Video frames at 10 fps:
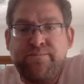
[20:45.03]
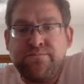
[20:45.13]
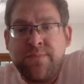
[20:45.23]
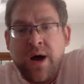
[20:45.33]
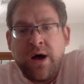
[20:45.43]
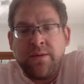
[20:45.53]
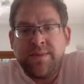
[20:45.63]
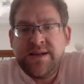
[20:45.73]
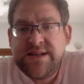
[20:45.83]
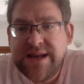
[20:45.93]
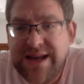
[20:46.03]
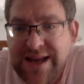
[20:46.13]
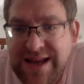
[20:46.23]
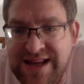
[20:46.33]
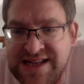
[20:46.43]
Mohammed
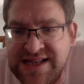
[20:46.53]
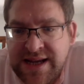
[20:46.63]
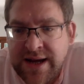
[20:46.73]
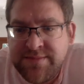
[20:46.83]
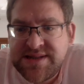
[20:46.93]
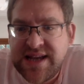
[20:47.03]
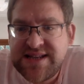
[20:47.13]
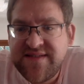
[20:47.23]
Isam says,